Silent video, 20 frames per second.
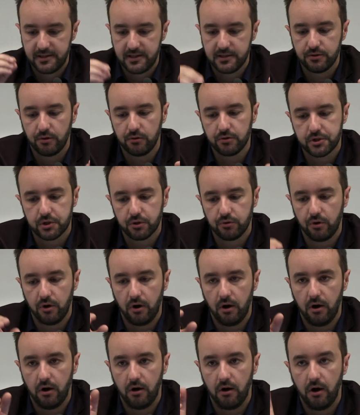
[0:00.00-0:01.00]
this is
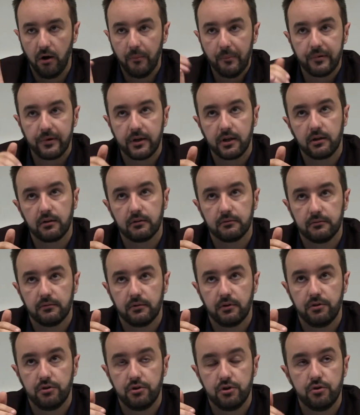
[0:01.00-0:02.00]
also
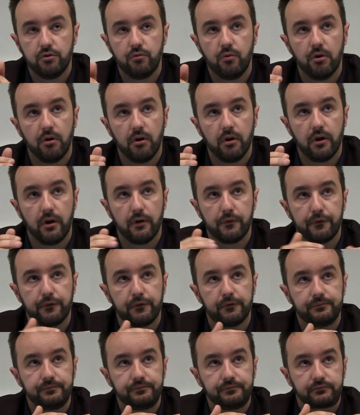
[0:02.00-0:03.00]
opening a new world
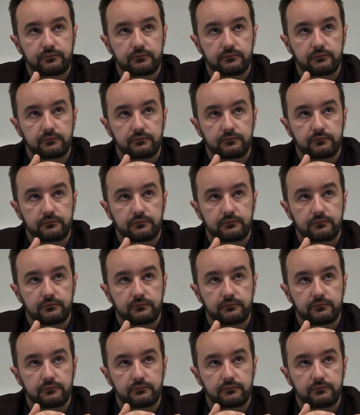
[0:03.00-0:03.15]
of